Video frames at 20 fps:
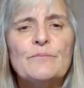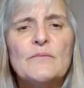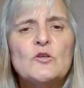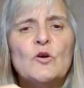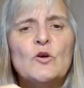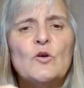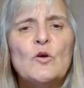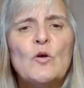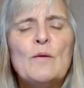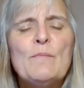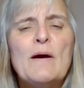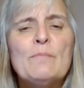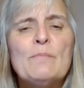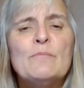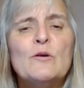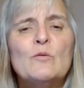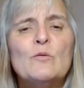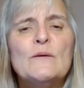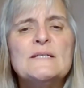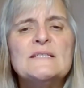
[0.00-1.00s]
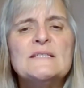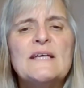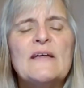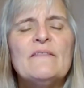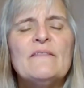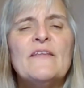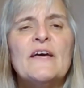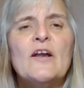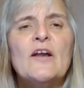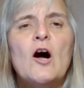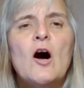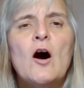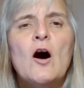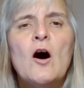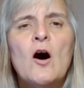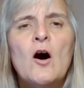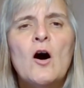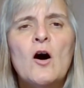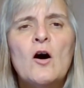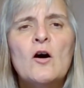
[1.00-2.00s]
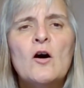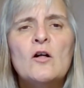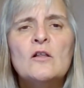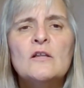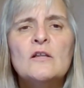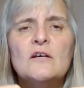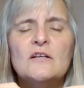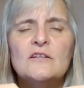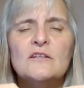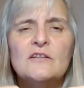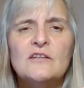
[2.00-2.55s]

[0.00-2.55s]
So remember, we said that all